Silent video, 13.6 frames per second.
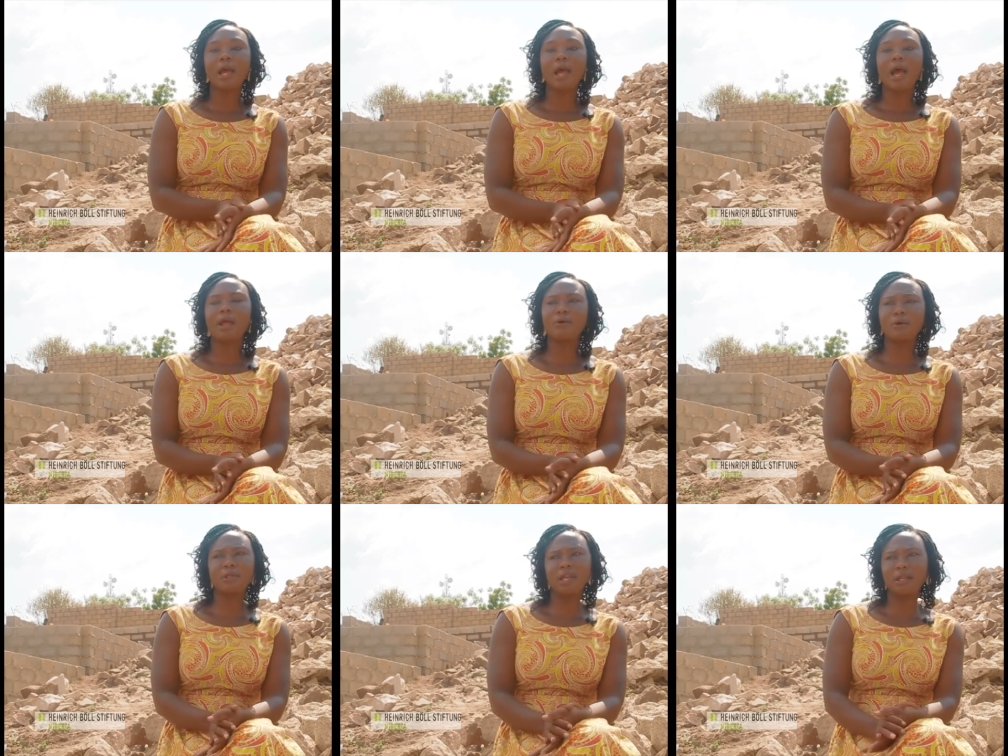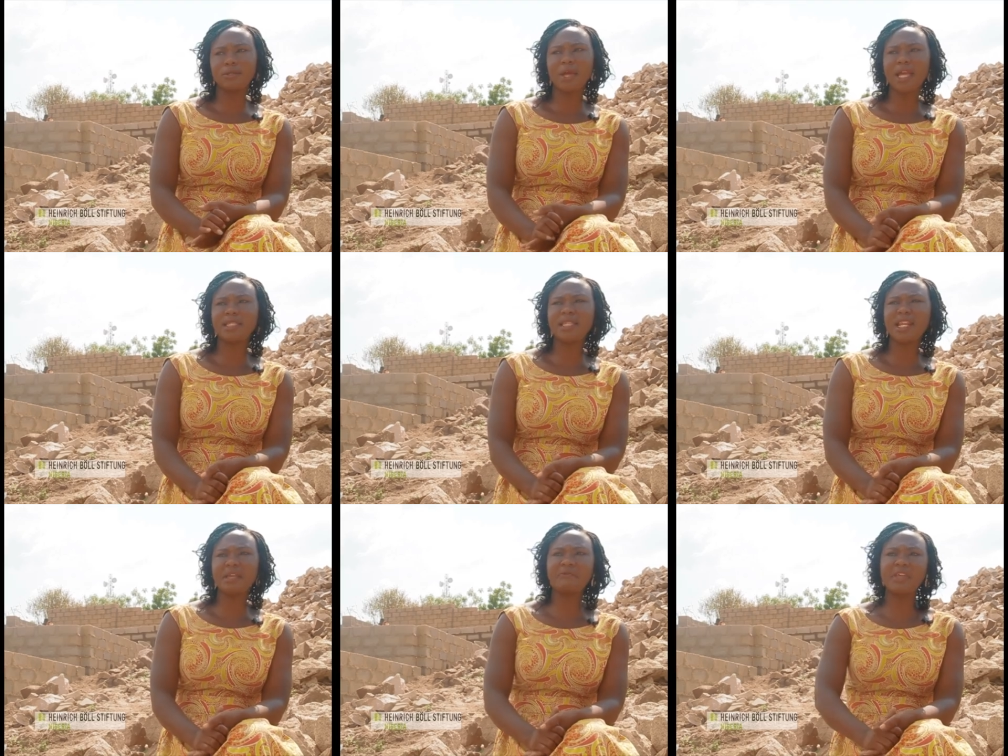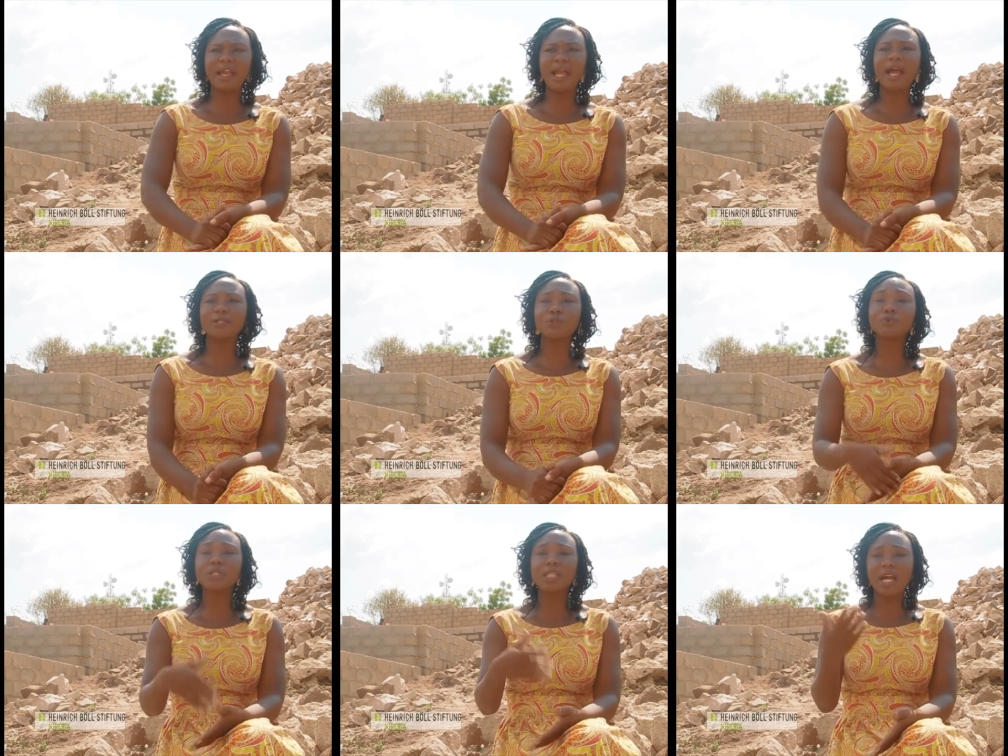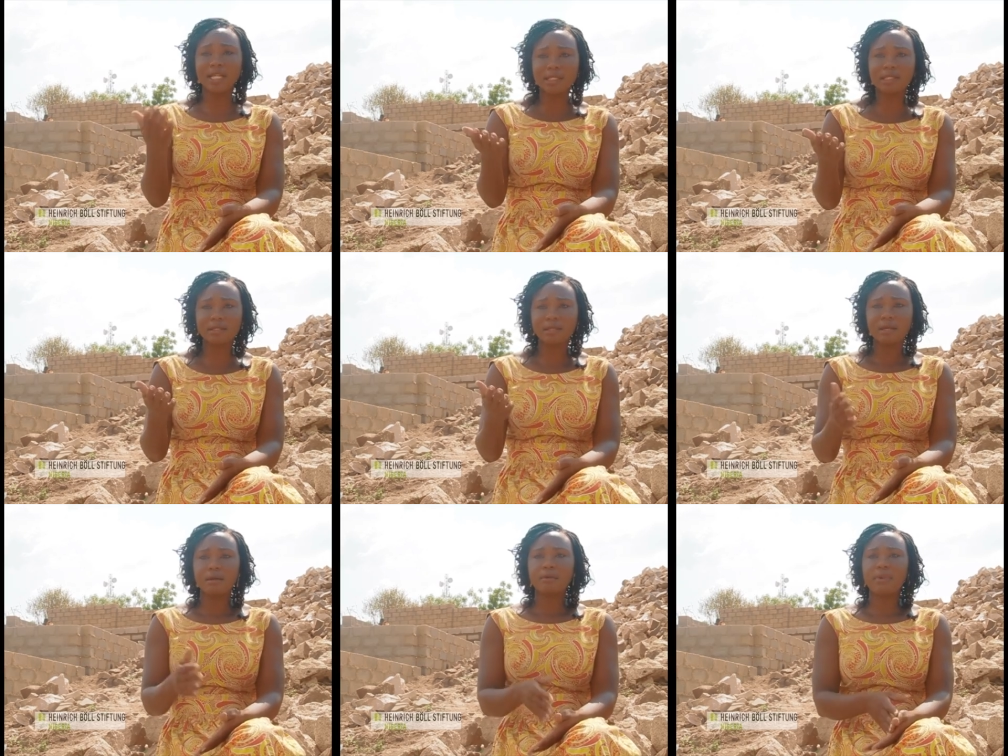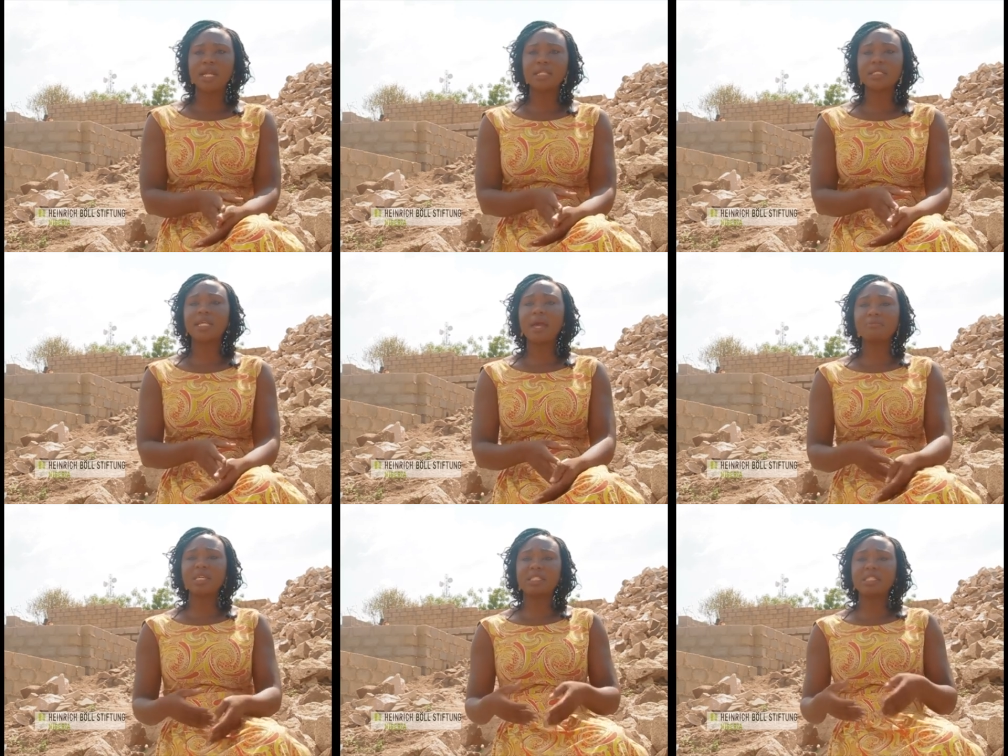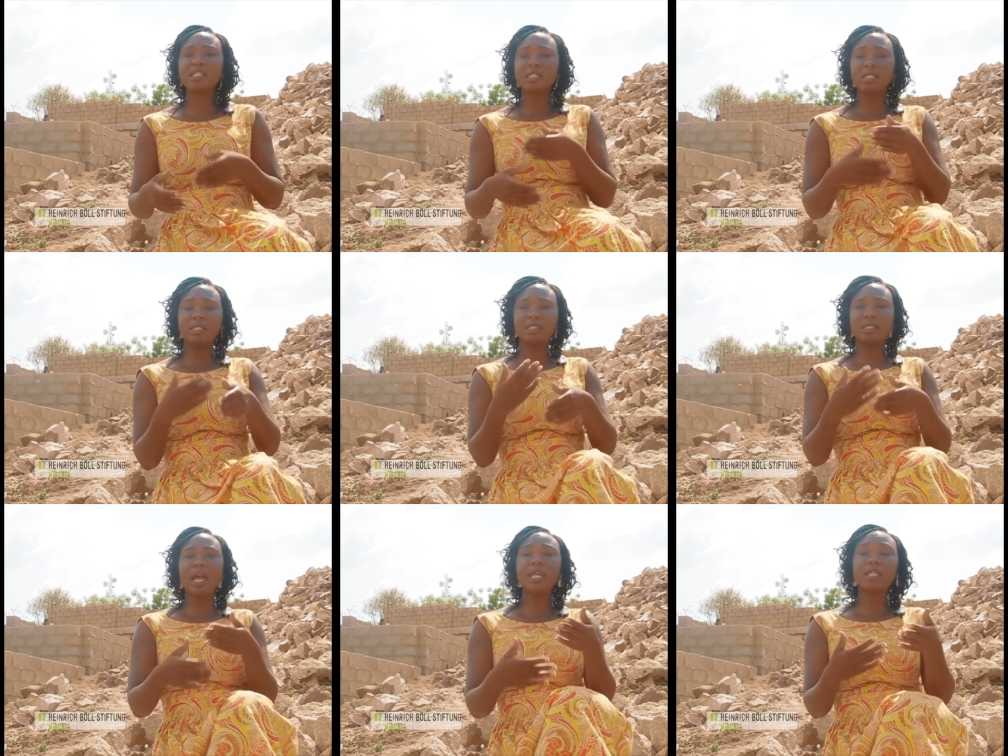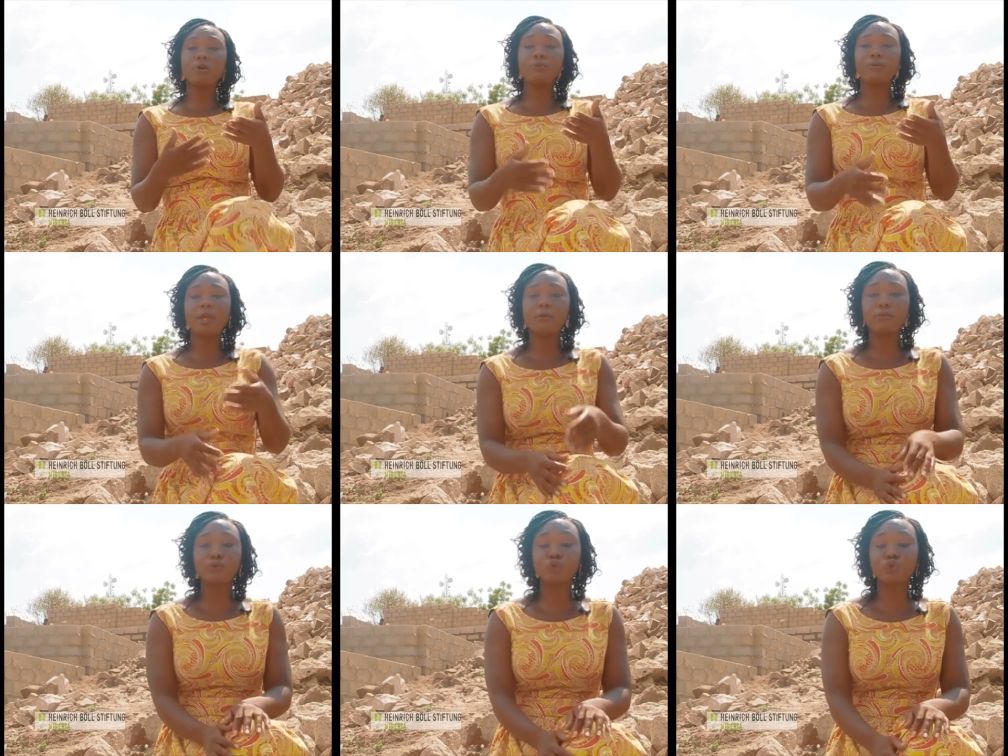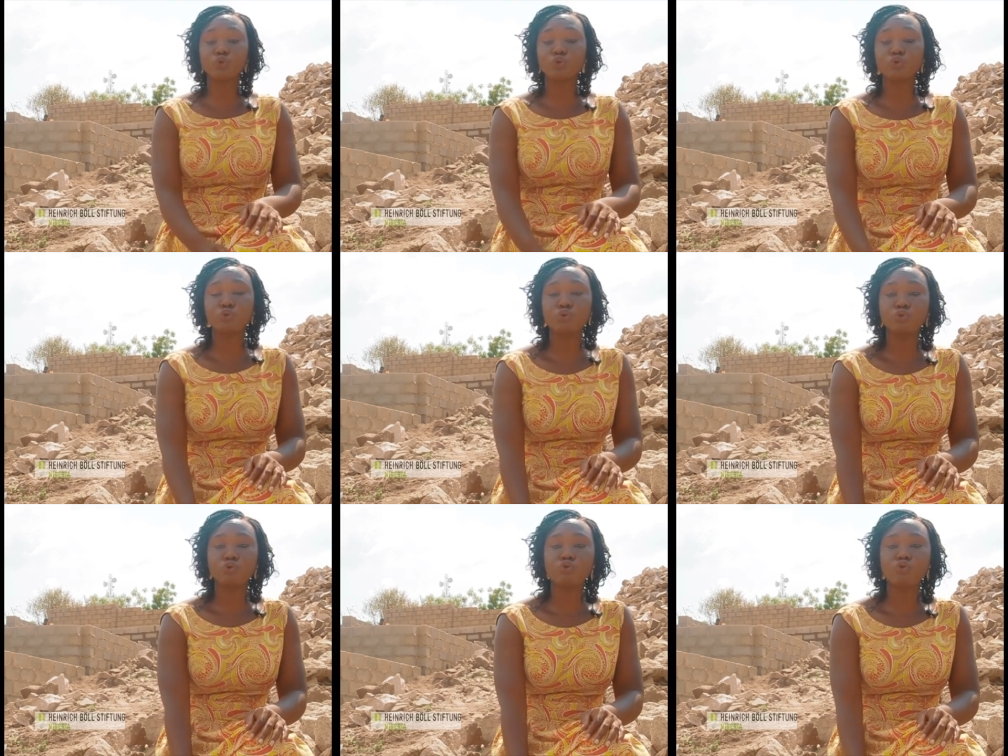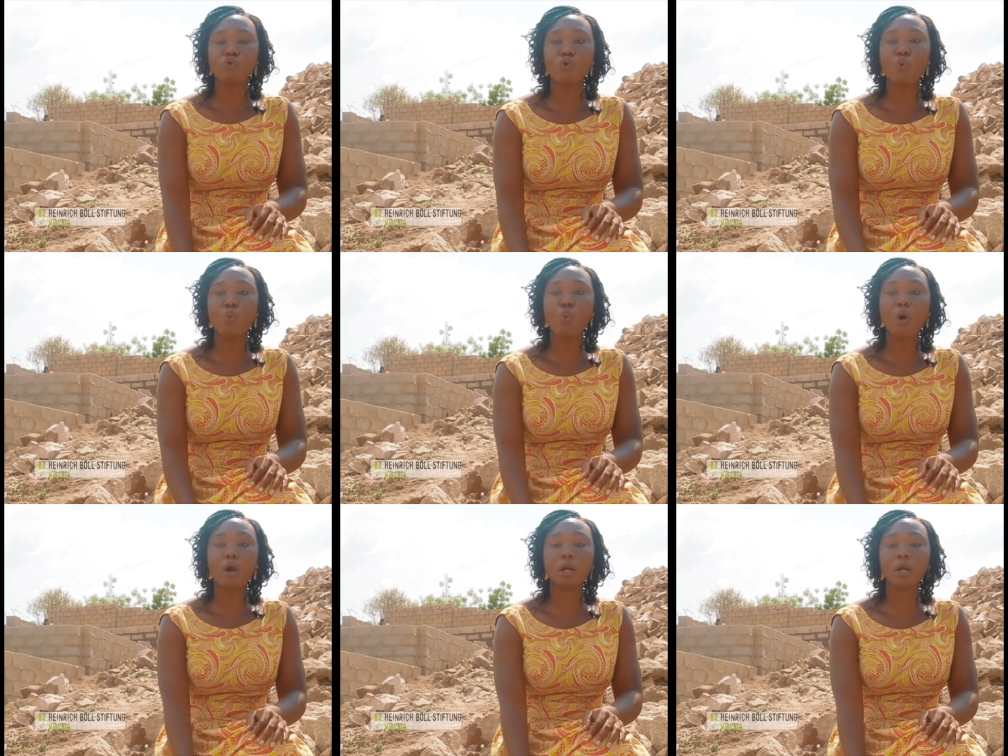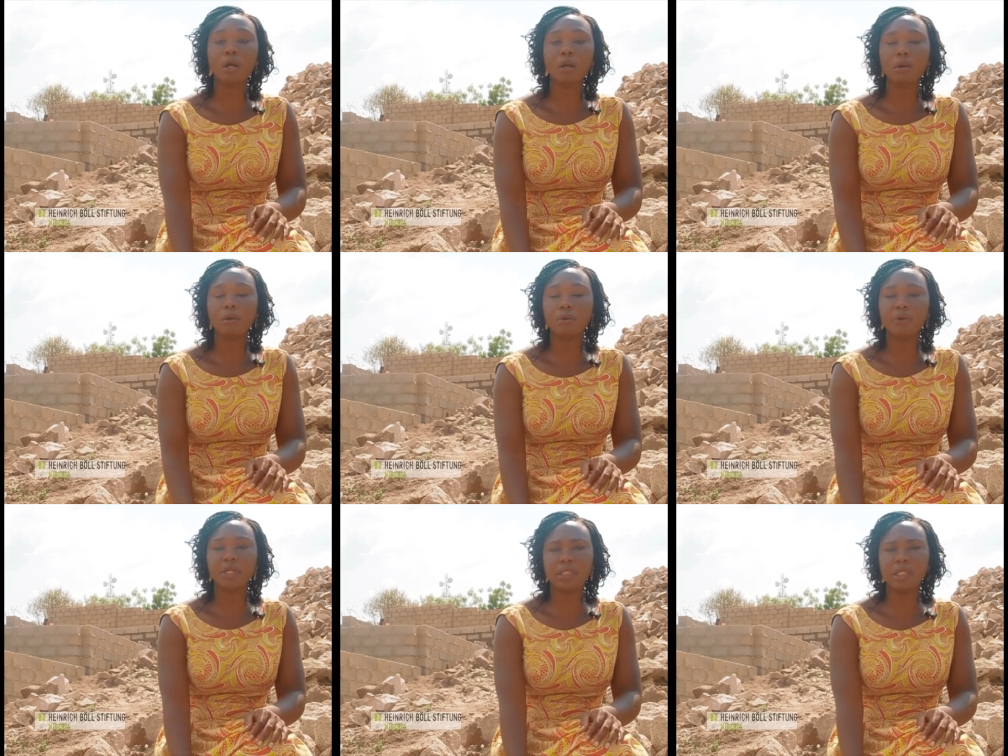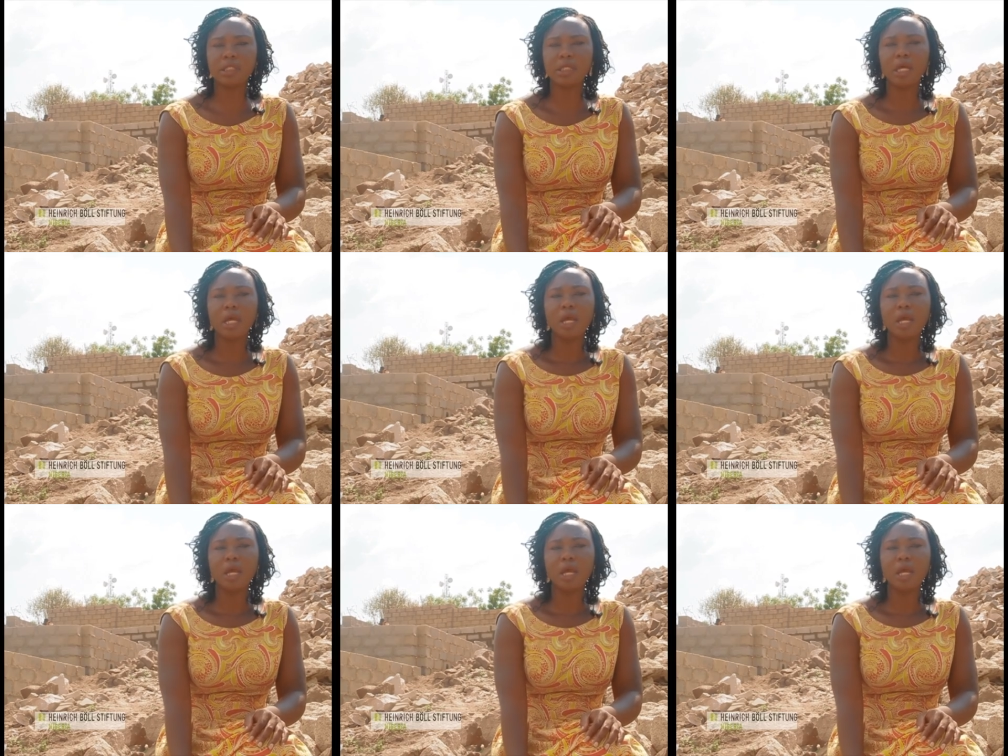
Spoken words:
and all that. So I said if they can do that, by the time they see the design, they will be able to work with it.